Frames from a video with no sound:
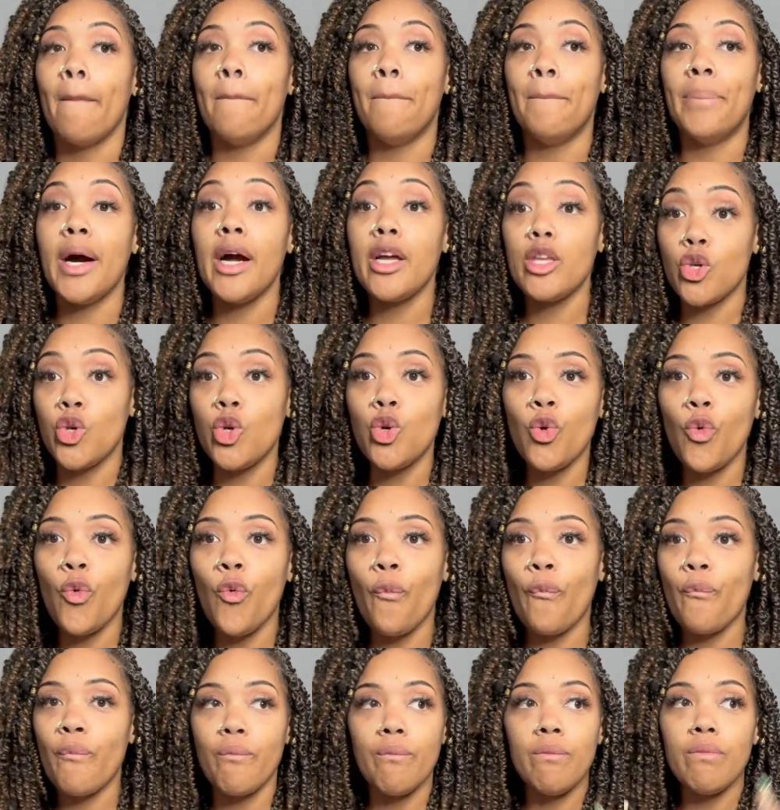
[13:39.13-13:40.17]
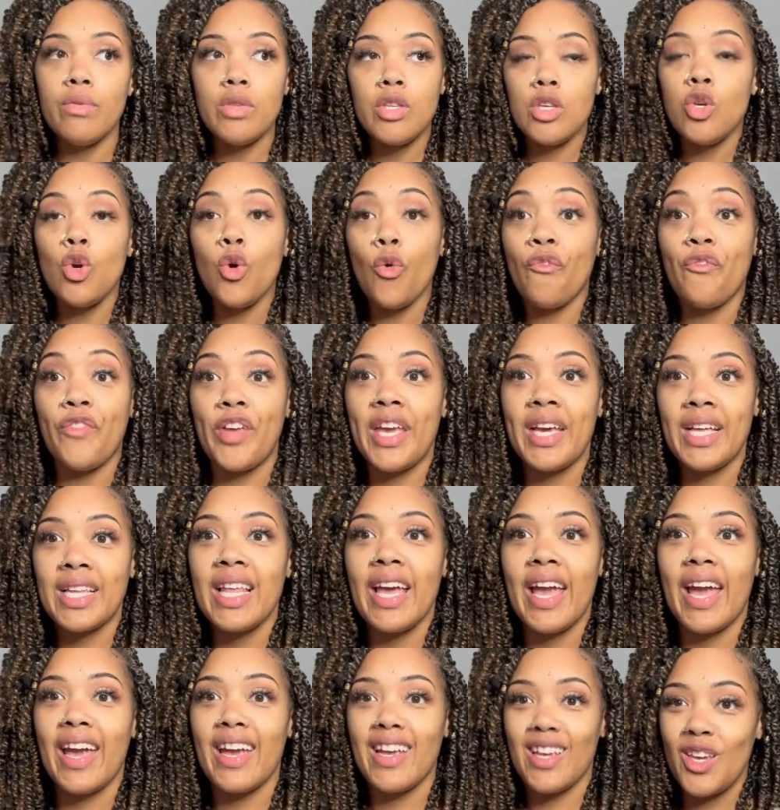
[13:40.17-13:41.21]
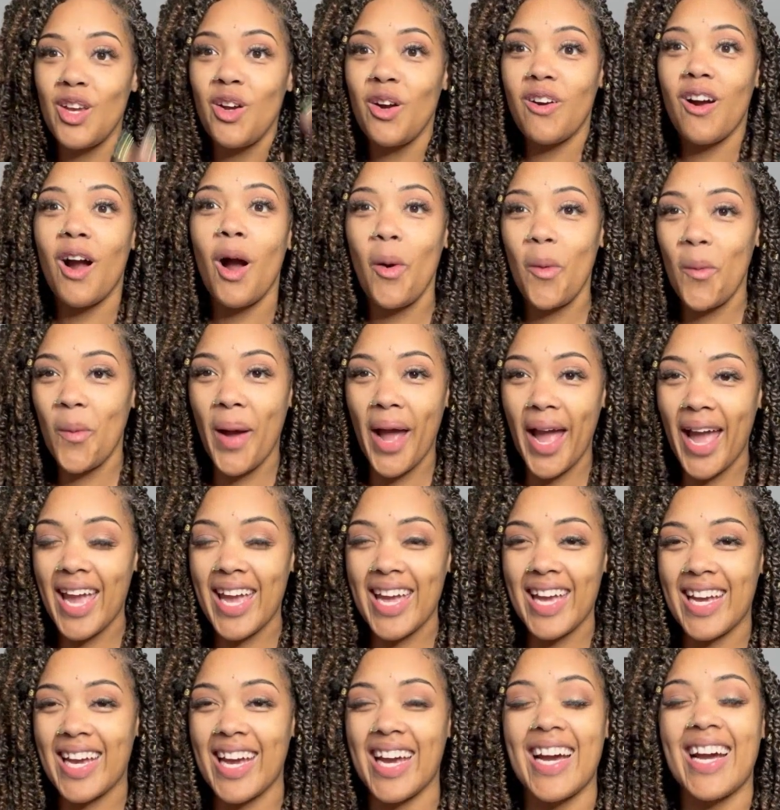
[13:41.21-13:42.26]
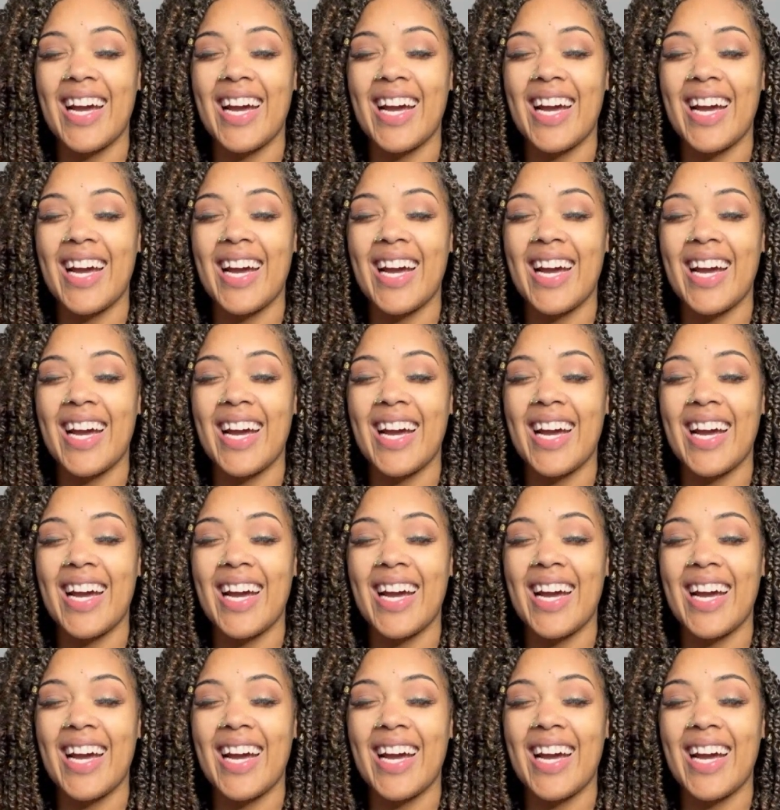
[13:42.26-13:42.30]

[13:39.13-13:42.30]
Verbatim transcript: But you you feel it. You're awake.